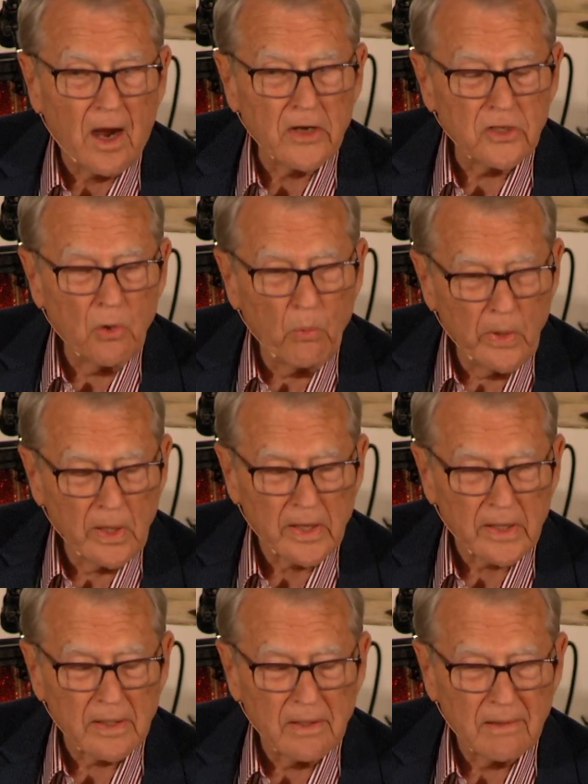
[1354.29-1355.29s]
Are you
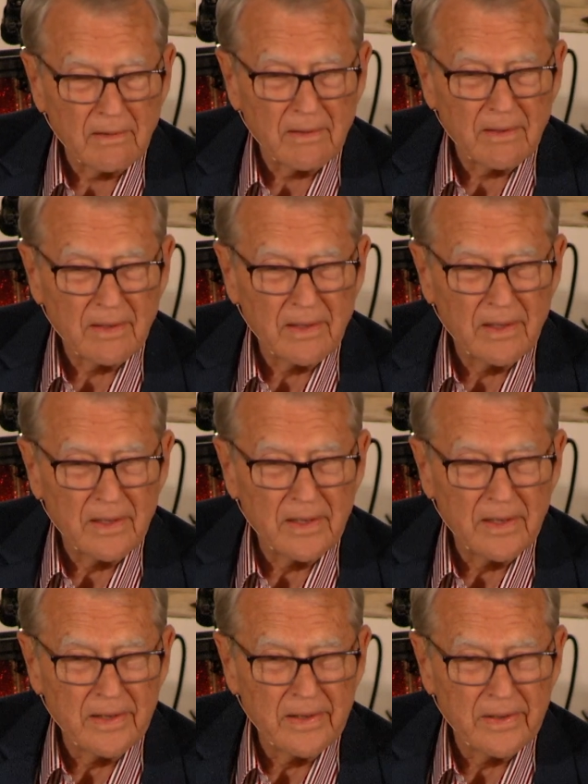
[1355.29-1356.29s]
willing
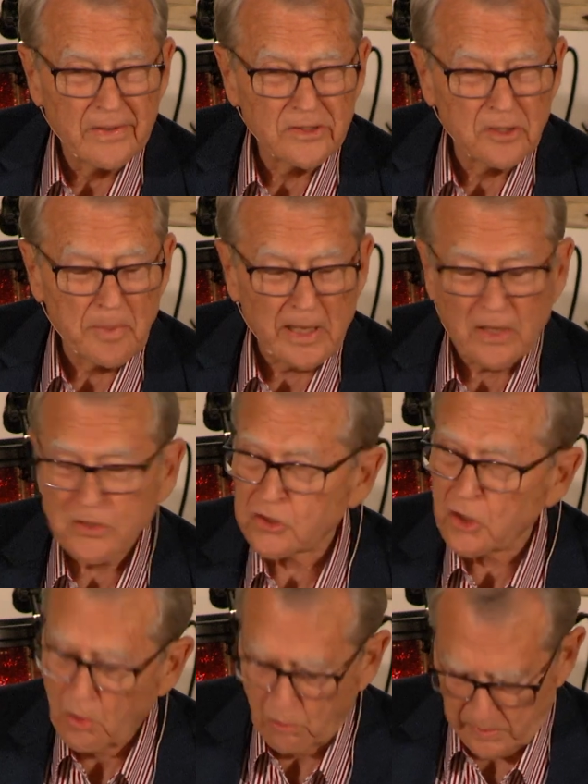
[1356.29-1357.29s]
to be a
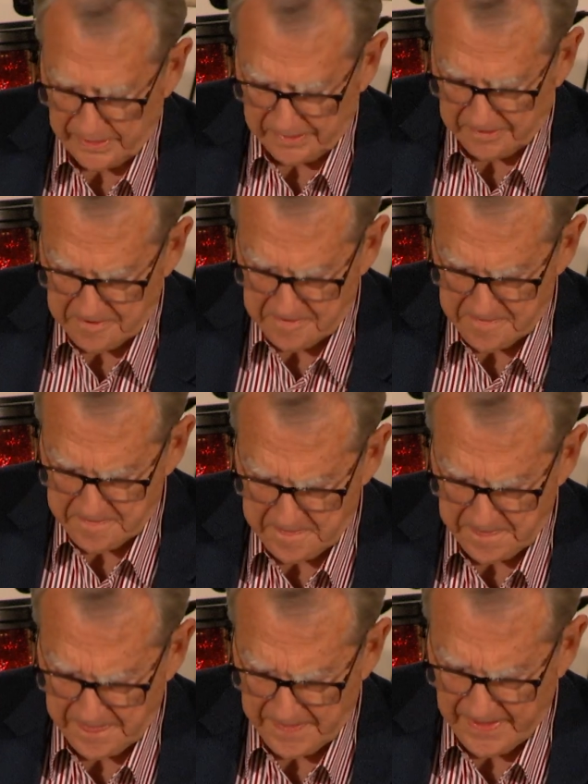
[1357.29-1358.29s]
soul winner?
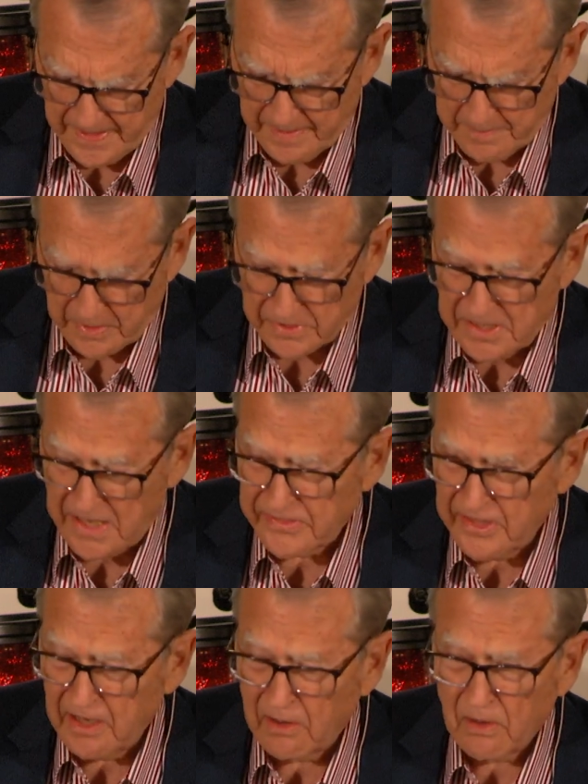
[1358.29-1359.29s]
Because I
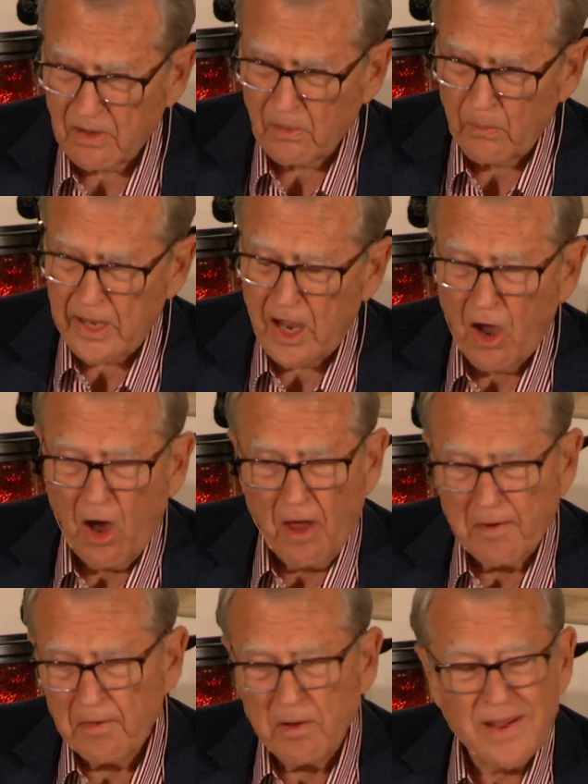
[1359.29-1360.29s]
think we
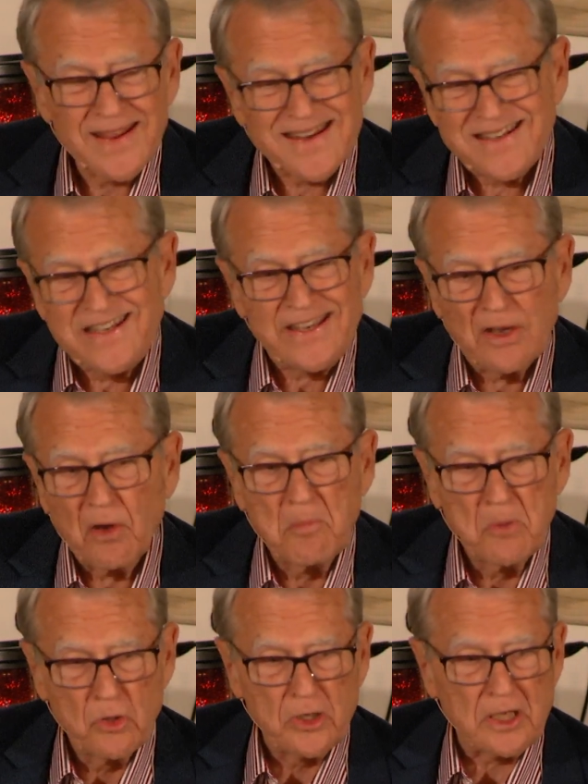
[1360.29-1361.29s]
honor
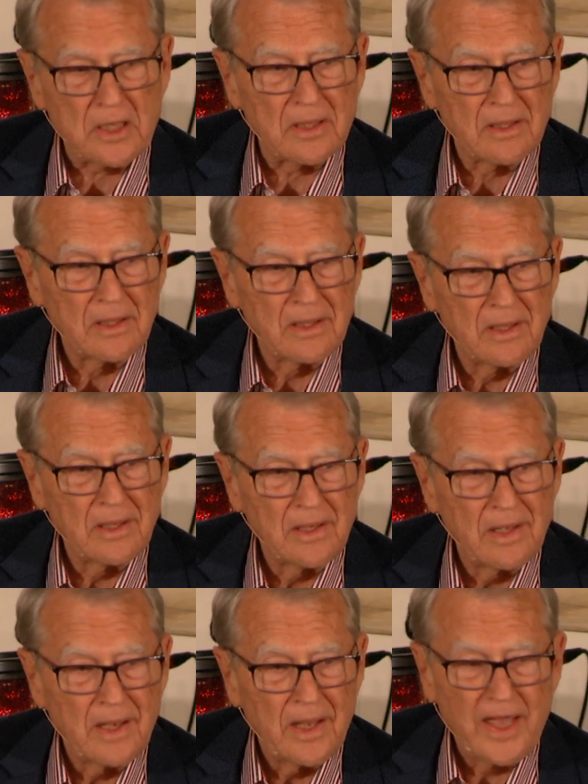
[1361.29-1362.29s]
D.L. Moody.
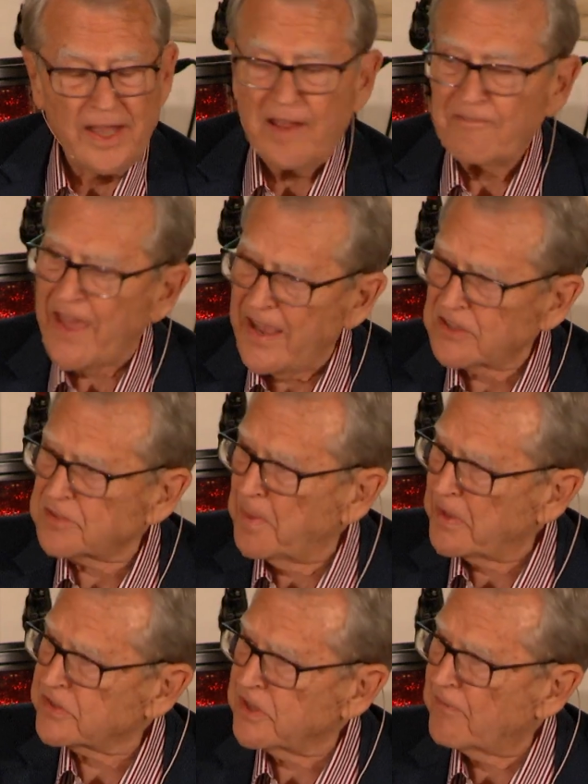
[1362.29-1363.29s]
And I've asked
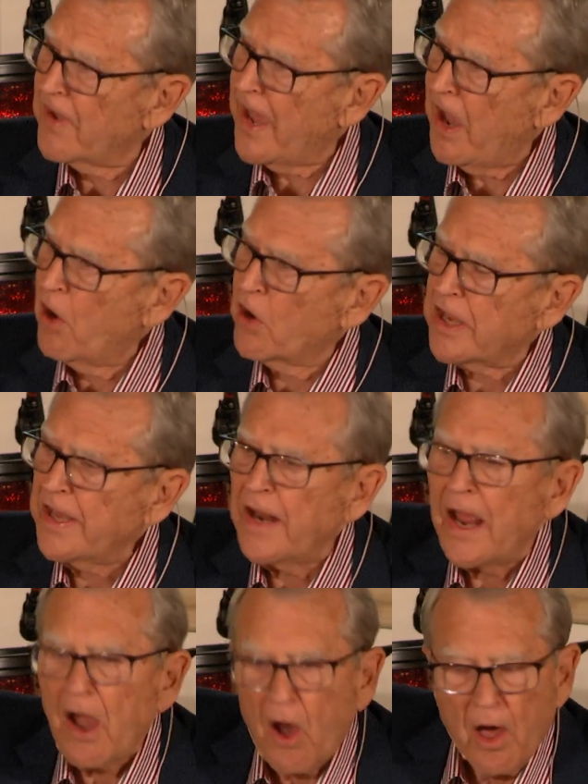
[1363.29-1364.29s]
myself, how can
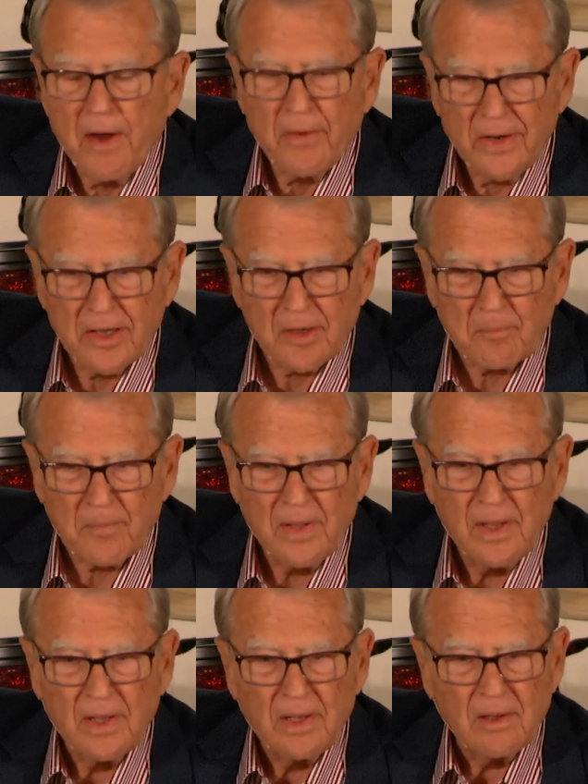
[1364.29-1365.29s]
I honor him
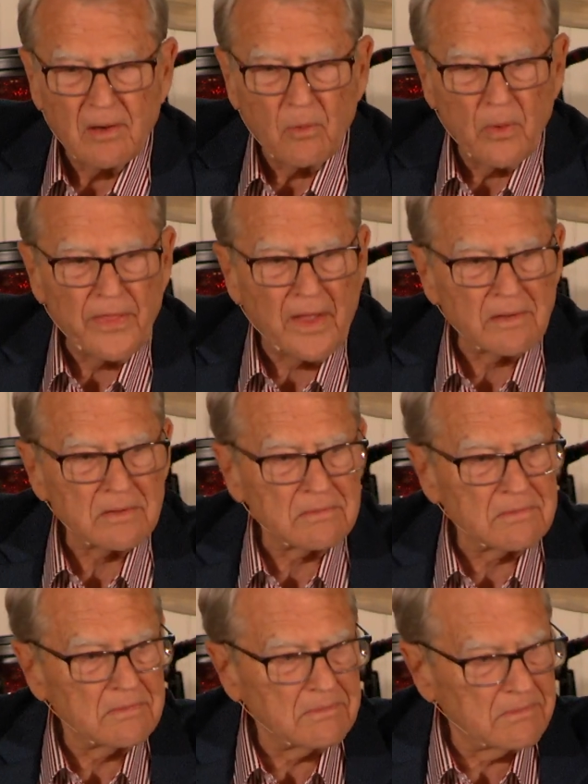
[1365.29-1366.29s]

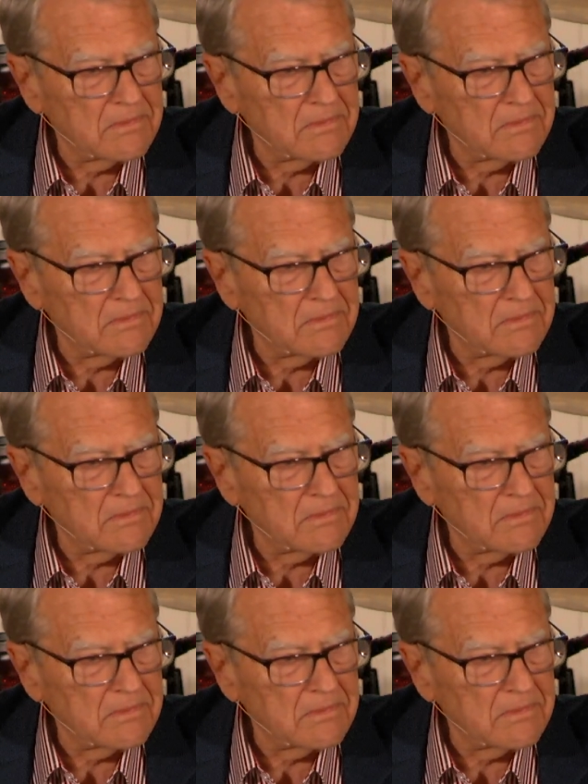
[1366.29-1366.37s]
without